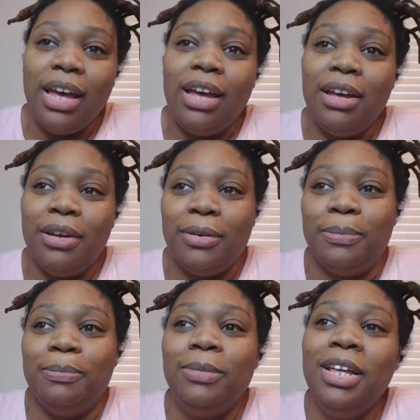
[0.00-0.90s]

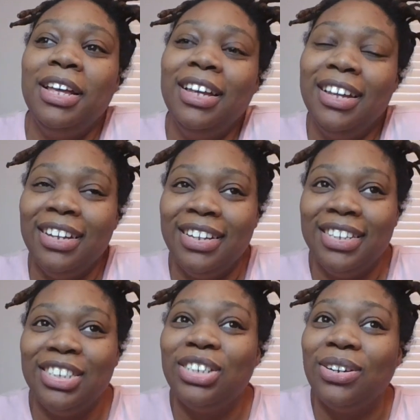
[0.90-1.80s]
Um,
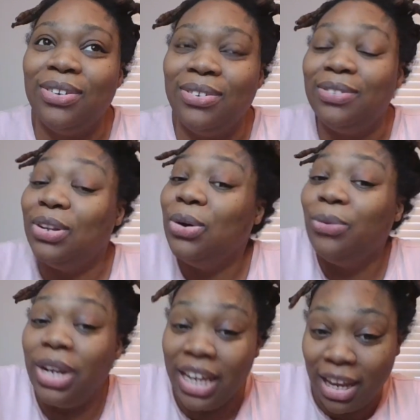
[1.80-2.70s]
so no
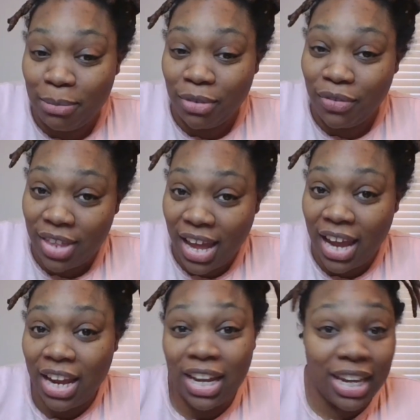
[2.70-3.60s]
ring camera for
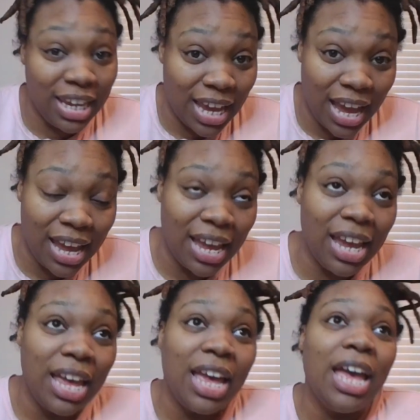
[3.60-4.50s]
that. Yay.
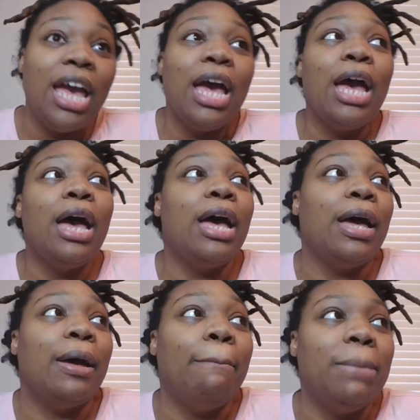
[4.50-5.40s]

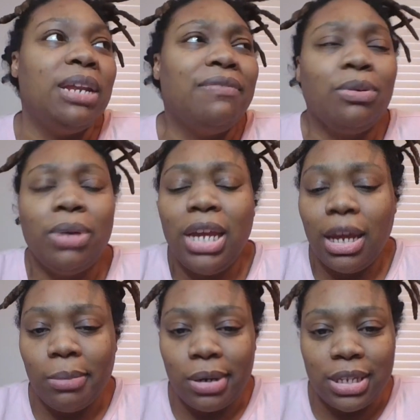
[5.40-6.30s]
But if the ring
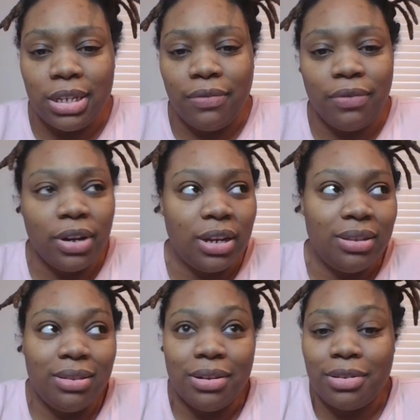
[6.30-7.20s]
camera is in the front,
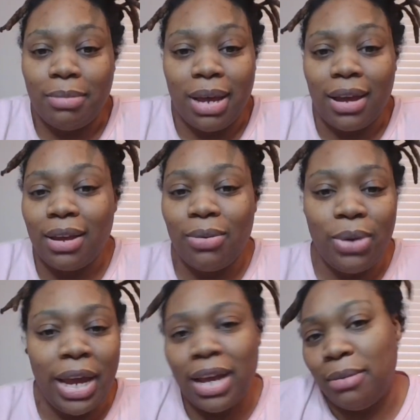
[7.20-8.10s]
there's a back.
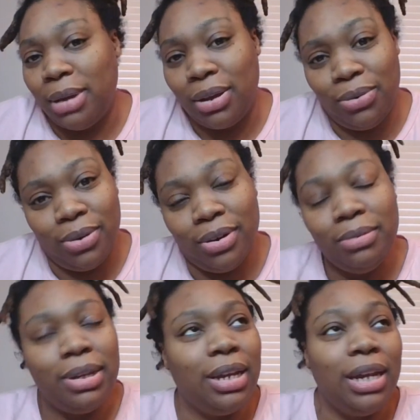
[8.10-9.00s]
We had a back door.
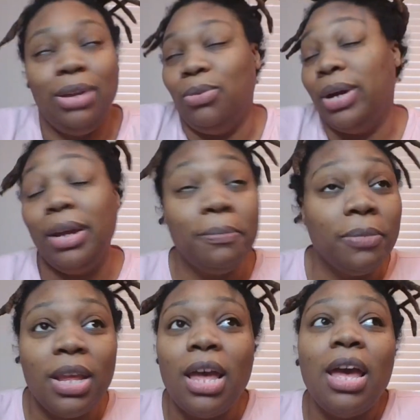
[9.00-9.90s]
Anyway,
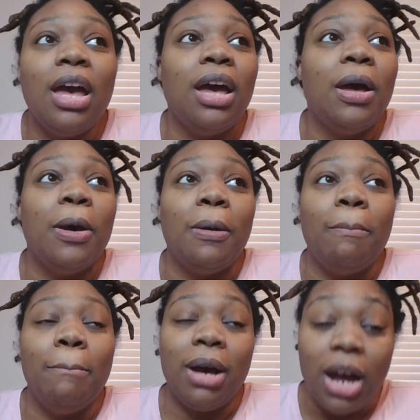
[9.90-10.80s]

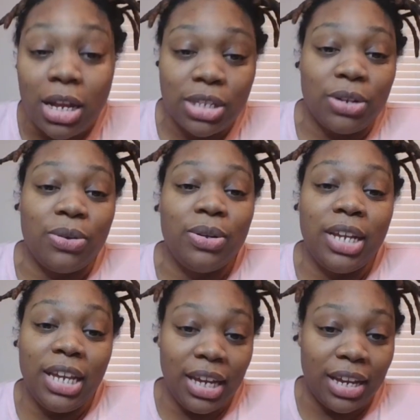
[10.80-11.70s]
but also,
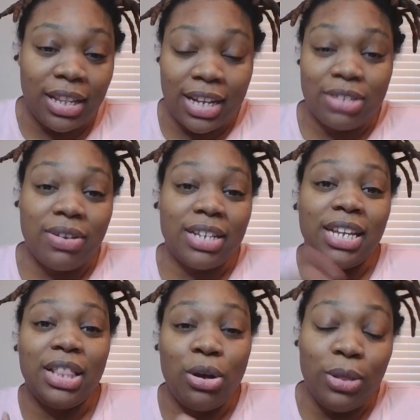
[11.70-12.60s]
again, that's why I
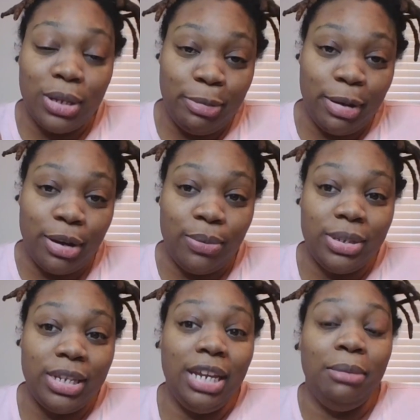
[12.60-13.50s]
say the Holy Spirit
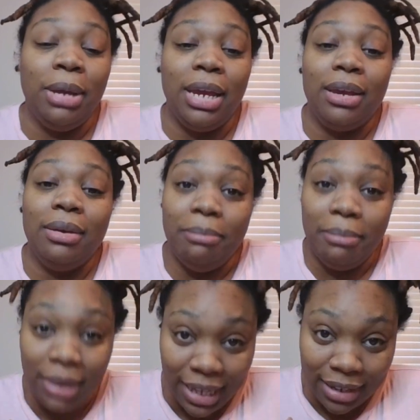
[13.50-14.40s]
was keeping
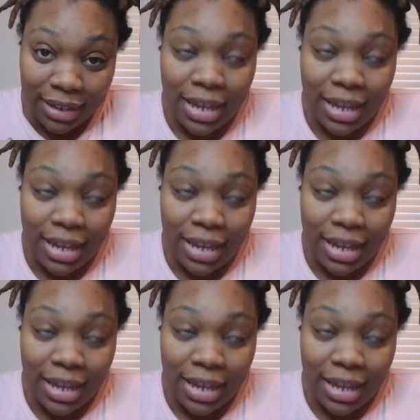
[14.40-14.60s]
me.